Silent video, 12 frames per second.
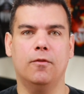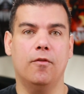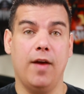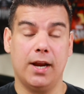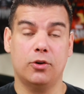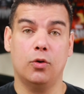
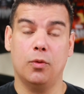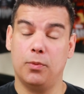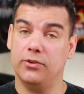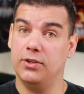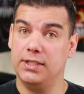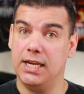vector
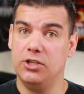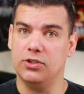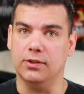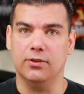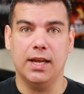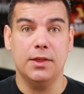
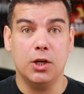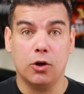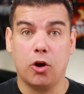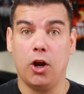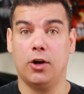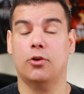representations and their
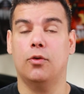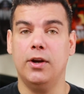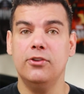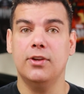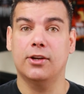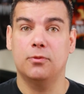
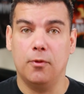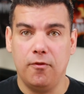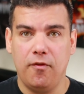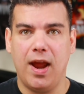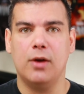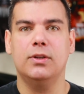characteristics
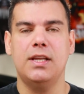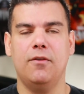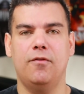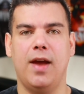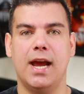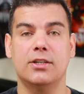profoundly
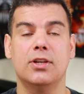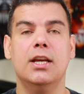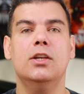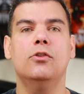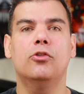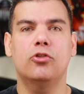affect
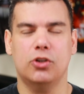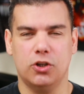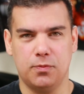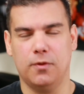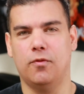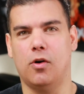search
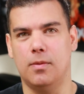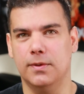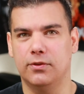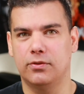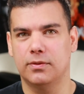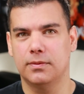performance.